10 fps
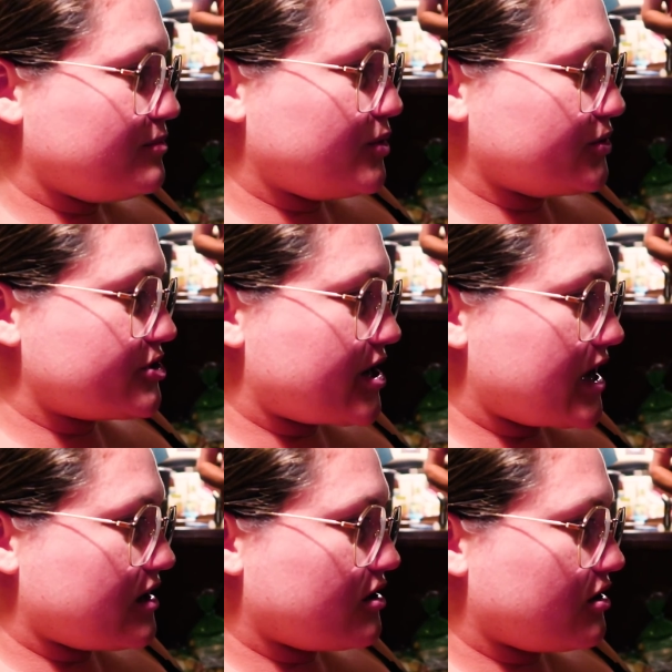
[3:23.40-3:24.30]
Pulled our
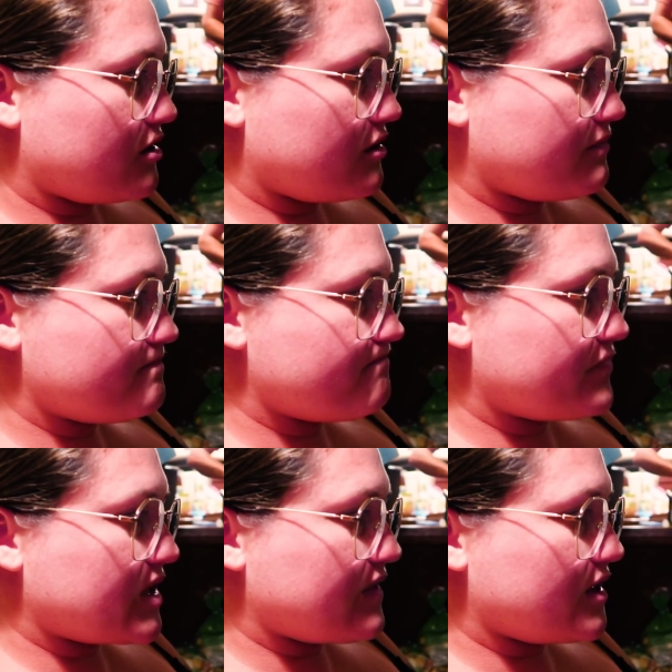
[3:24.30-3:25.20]
anchor,
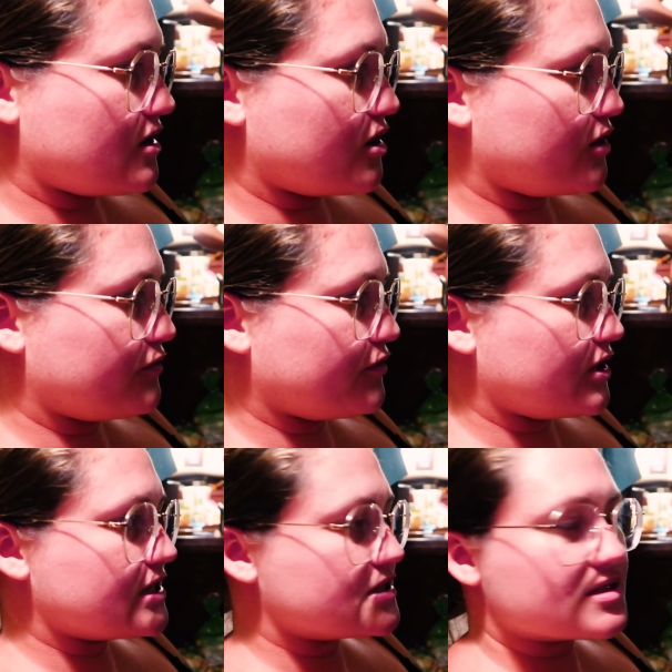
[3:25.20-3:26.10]
and then our
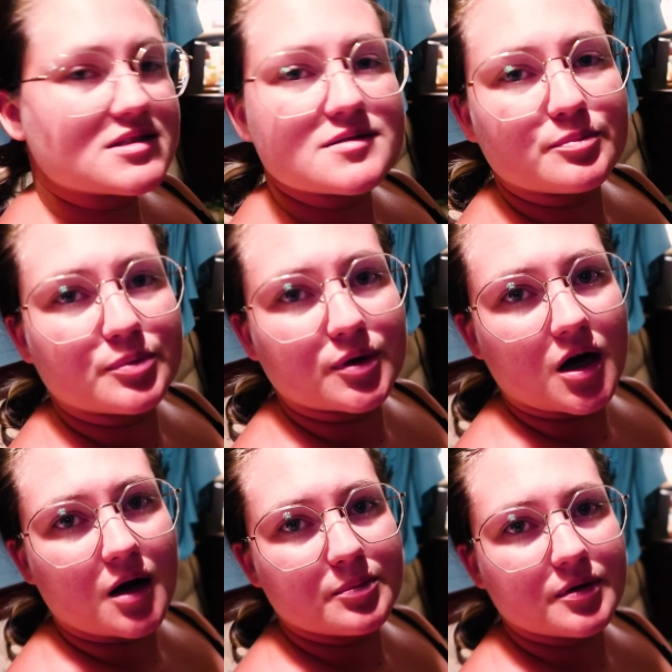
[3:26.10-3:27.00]
friend's prop,